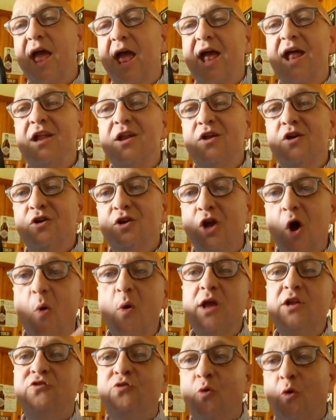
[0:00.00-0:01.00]
And
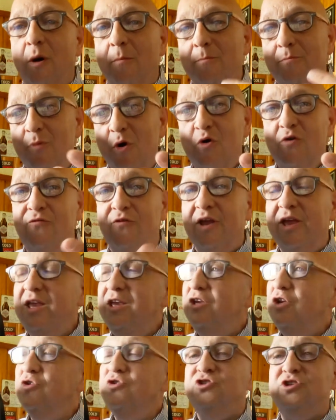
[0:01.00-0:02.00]
going to a movie
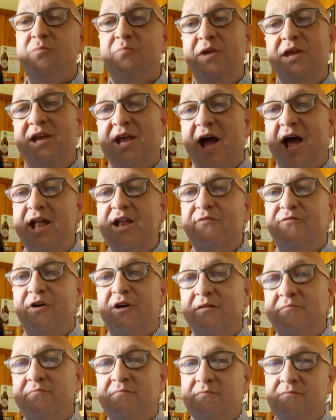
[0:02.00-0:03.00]
used to be kind of
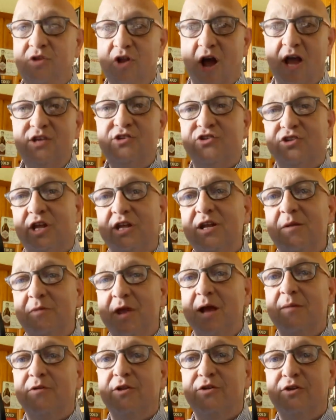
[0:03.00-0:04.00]
a nice thing to
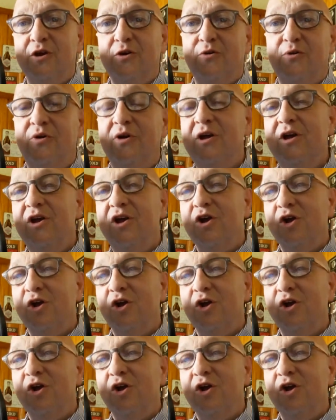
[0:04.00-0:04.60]
be able to do.